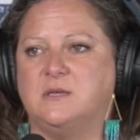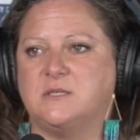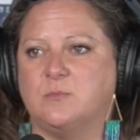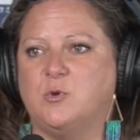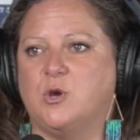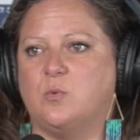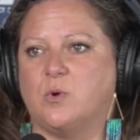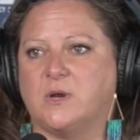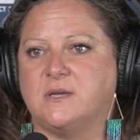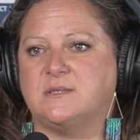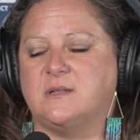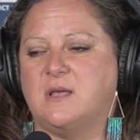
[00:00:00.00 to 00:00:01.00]
some good
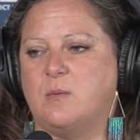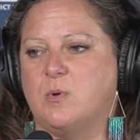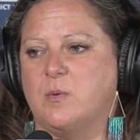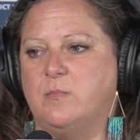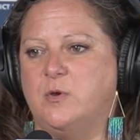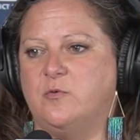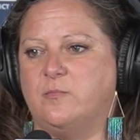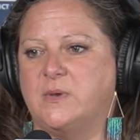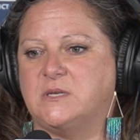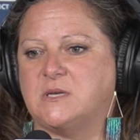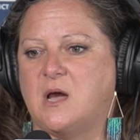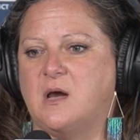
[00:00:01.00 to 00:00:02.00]
work as a labor
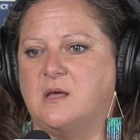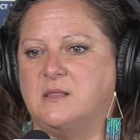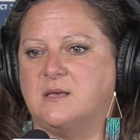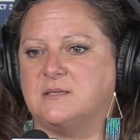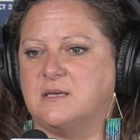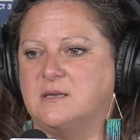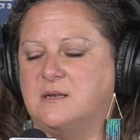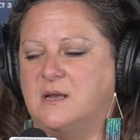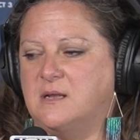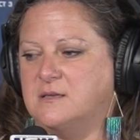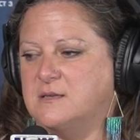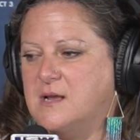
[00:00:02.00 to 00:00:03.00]
movement on this.
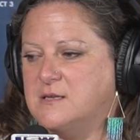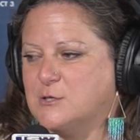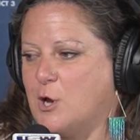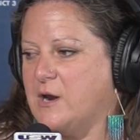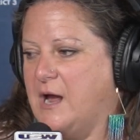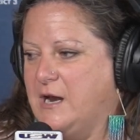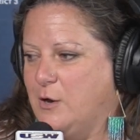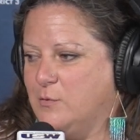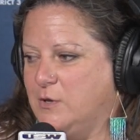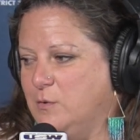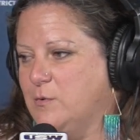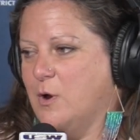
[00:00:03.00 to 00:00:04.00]
And Scott, I know
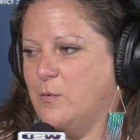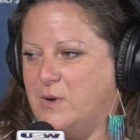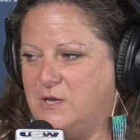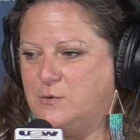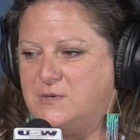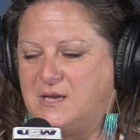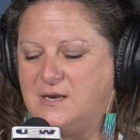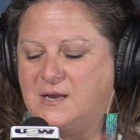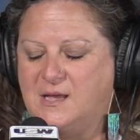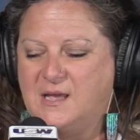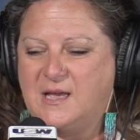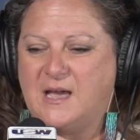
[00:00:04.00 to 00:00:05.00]
you know what you
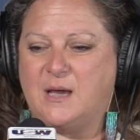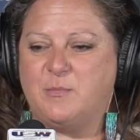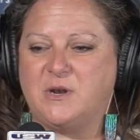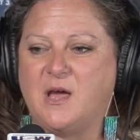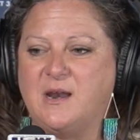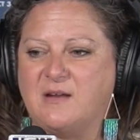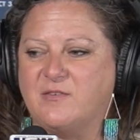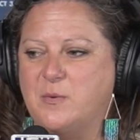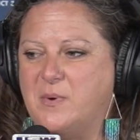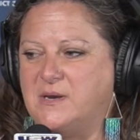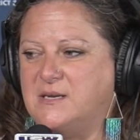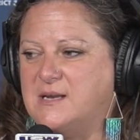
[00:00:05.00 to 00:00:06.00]
did, but not
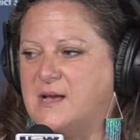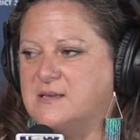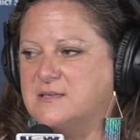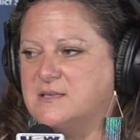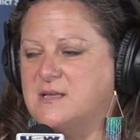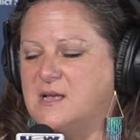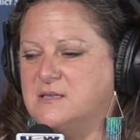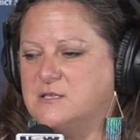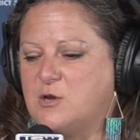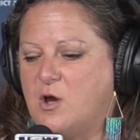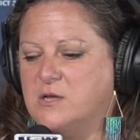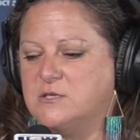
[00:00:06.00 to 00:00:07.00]
everybody does. And
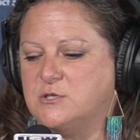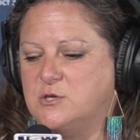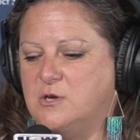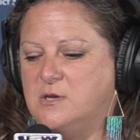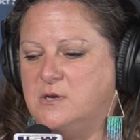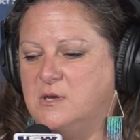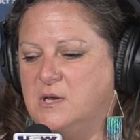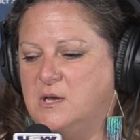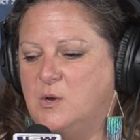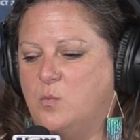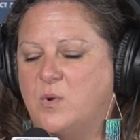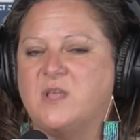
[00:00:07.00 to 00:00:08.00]
Scott stood
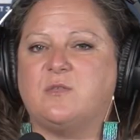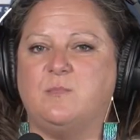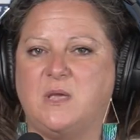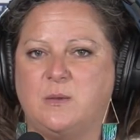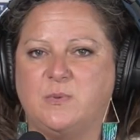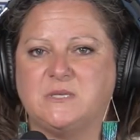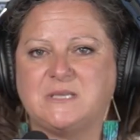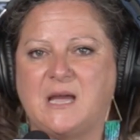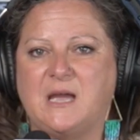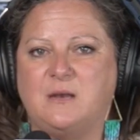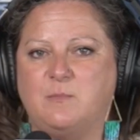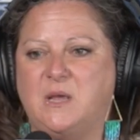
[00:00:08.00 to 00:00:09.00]
with me,
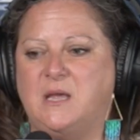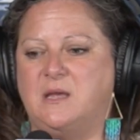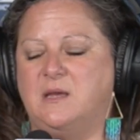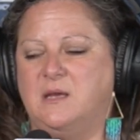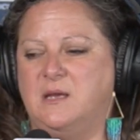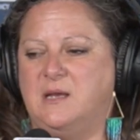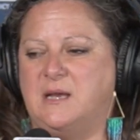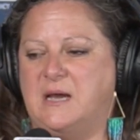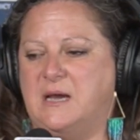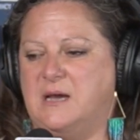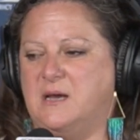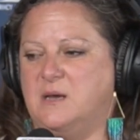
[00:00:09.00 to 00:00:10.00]
beside me,
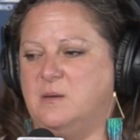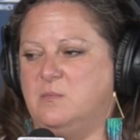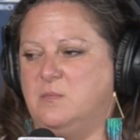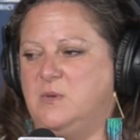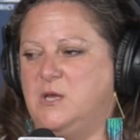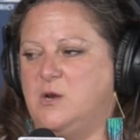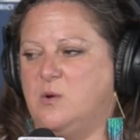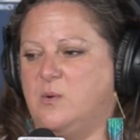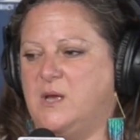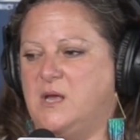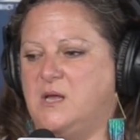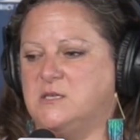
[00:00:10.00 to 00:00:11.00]

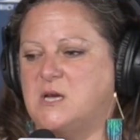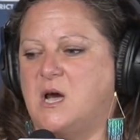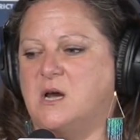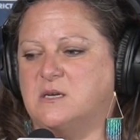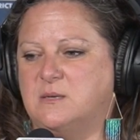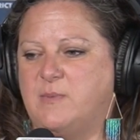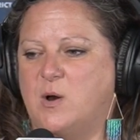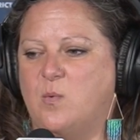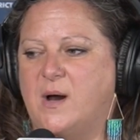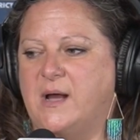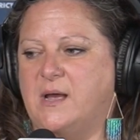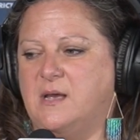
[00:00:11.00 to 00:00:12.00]
and talked about
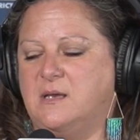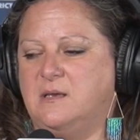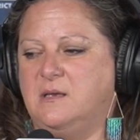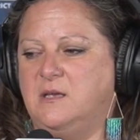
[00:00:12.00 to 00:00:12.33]
why,